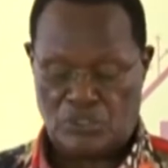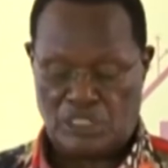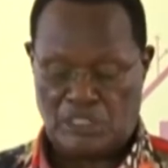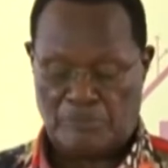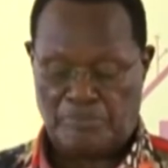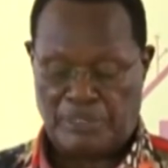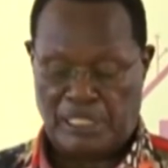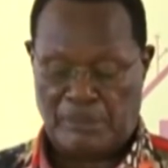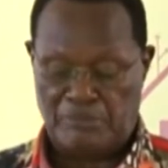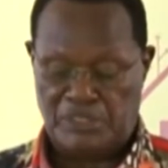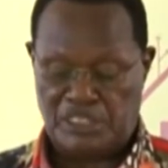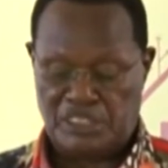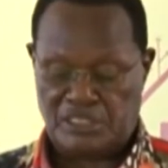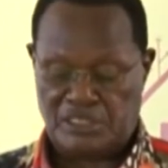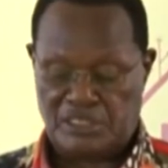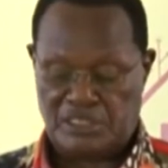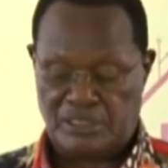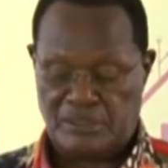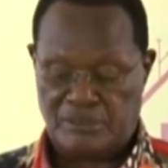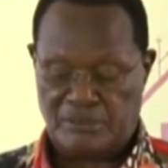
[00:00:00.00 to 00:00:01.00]
through the
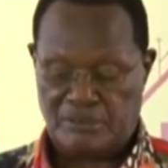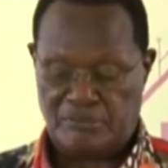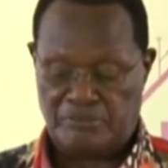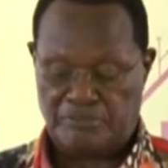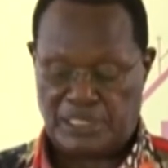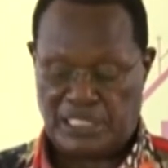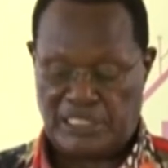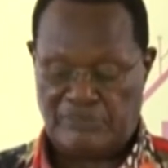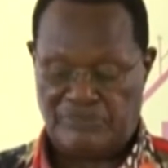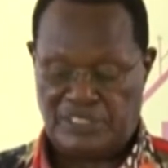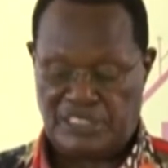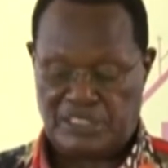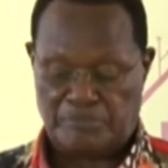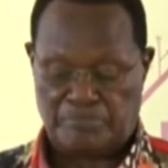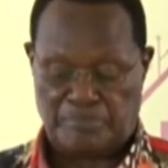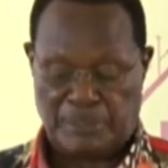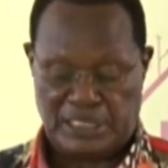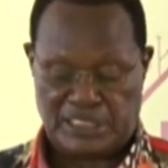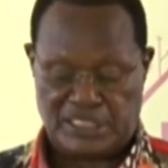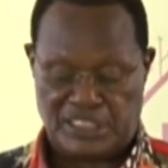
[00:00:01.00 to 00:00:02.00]

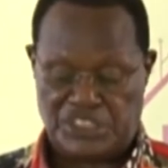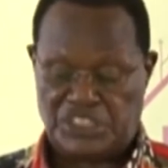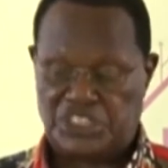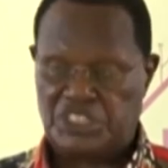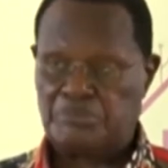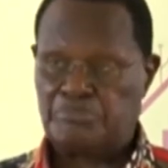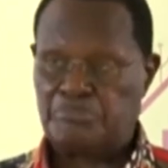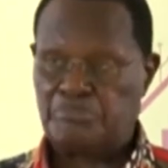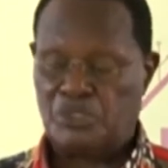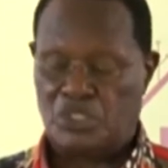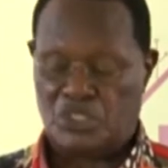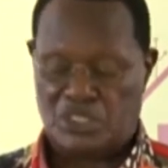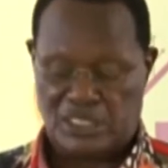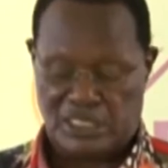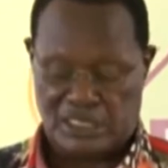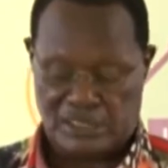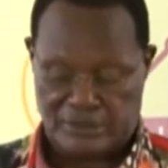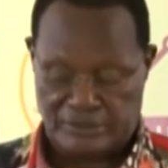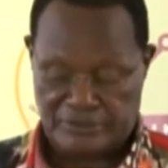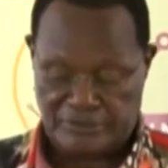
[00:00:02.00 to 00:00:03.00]
public-private partnership
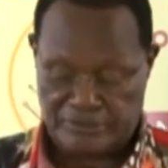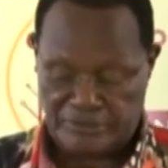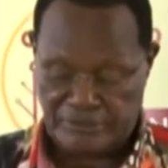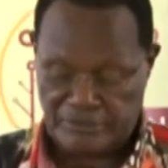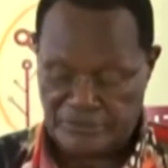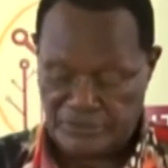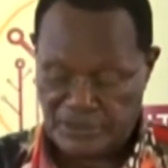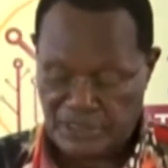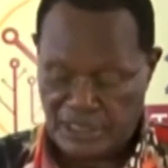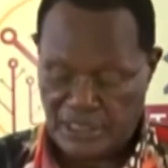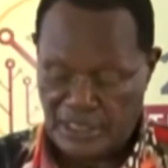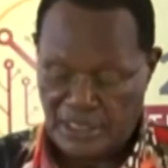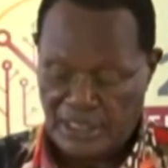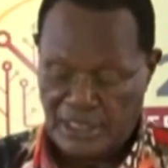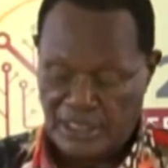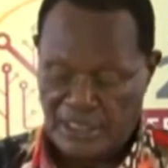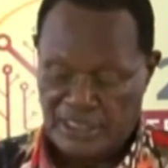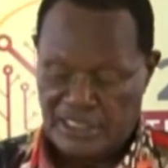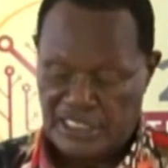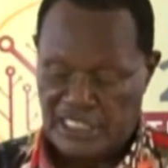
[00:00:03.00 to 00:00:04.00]
model.
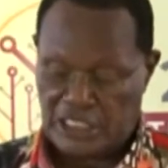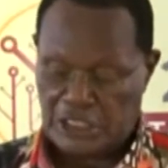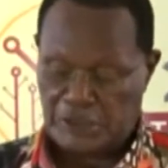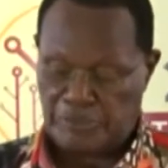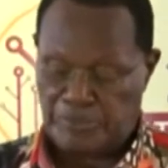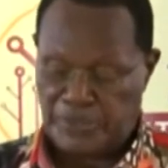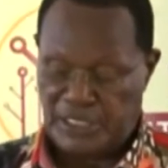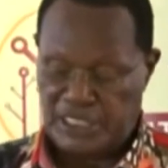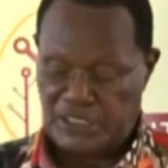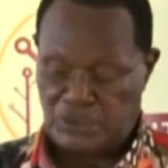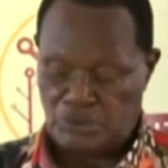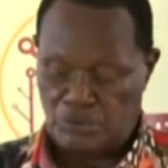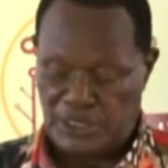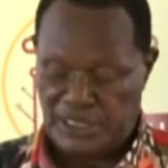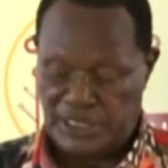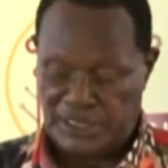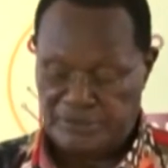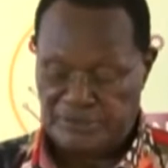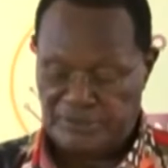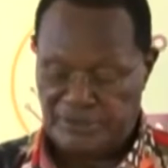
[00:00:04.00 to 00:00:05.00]
The
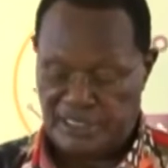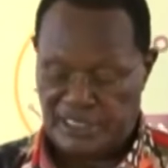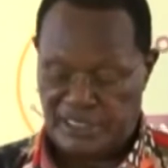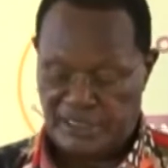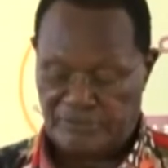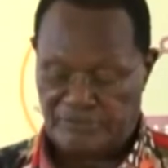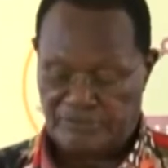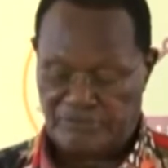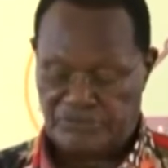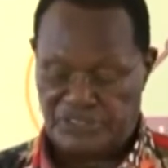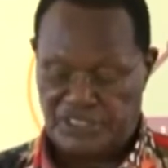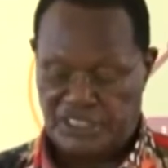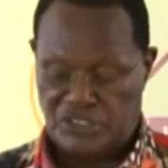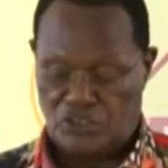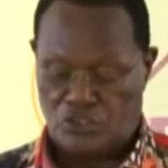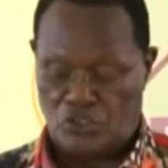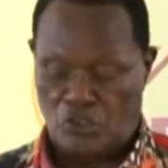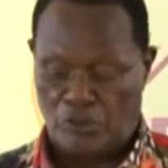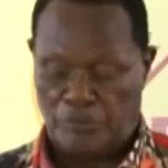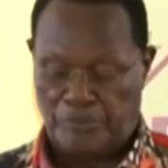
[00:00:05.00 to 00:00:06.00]
expressway
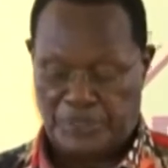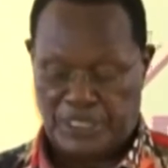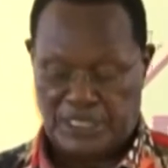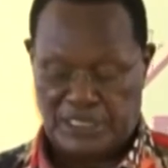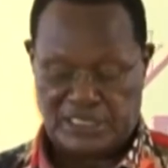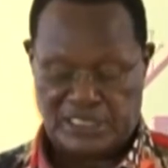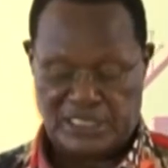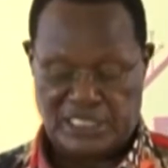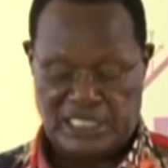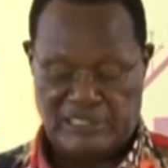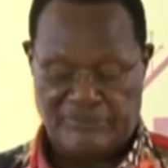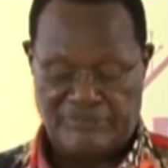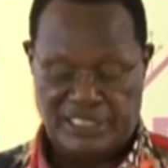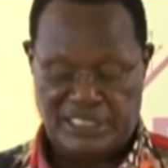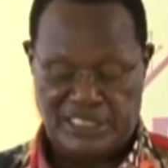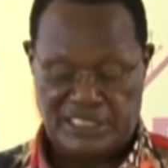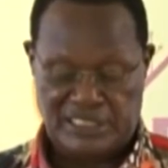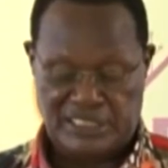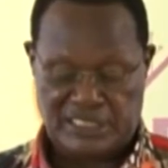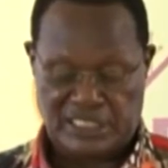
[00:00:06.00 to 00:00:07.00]
incorporates
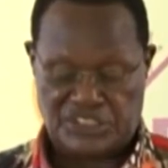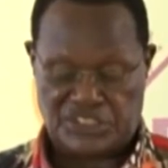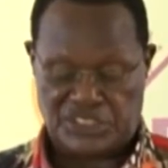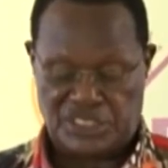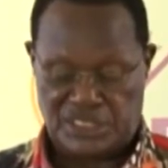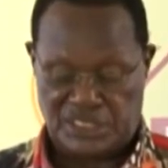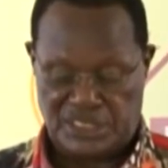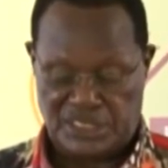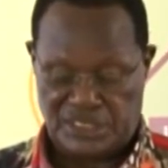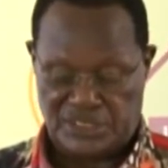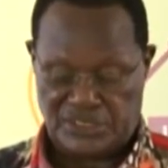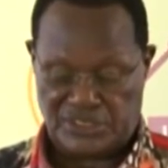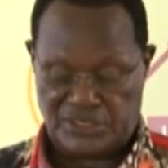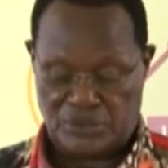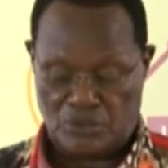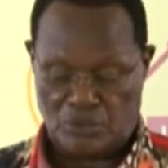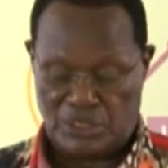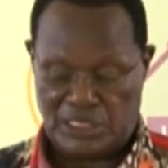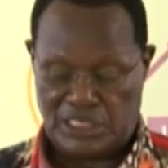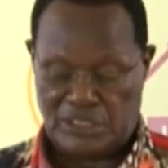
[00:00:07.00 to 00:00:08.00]
11
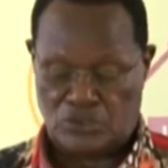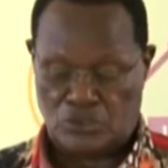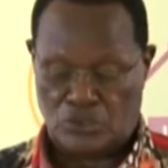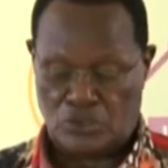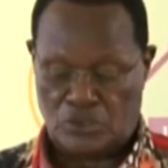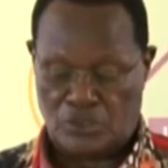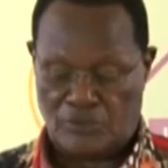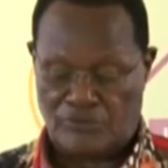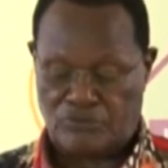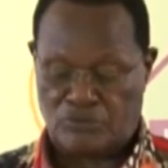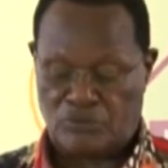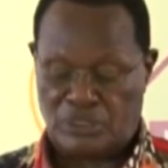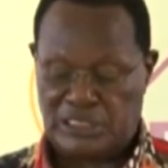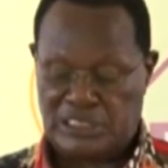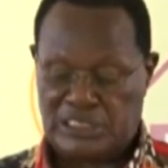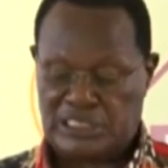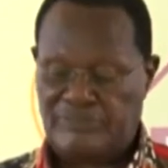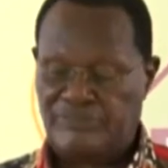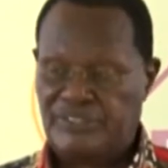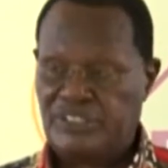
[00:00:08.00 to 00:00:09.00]
interchanges with a total of
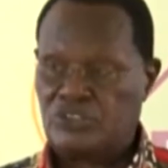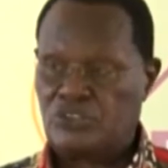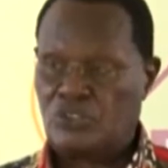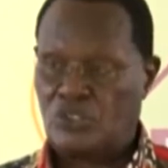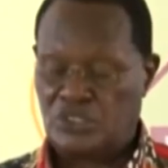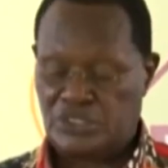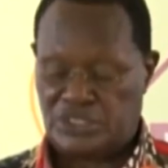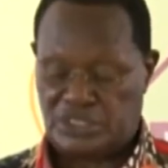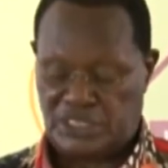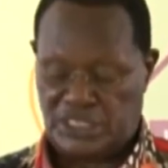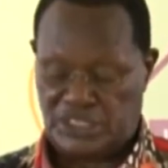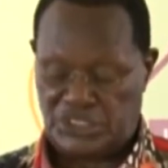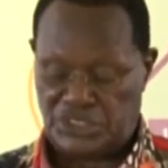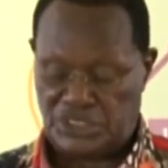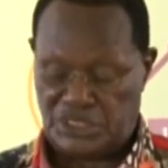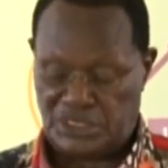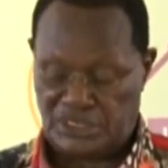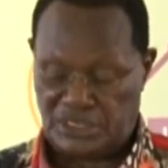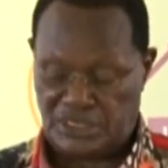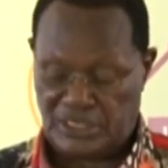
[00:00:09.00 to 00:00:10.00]
27 toll
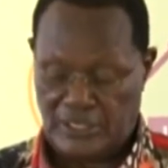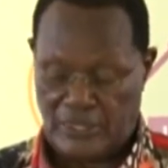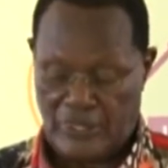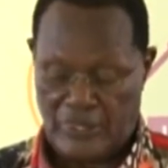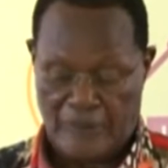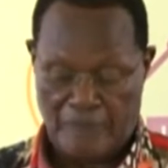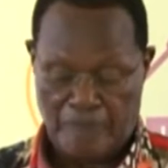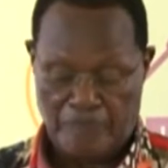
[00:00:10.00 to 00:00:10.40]
stations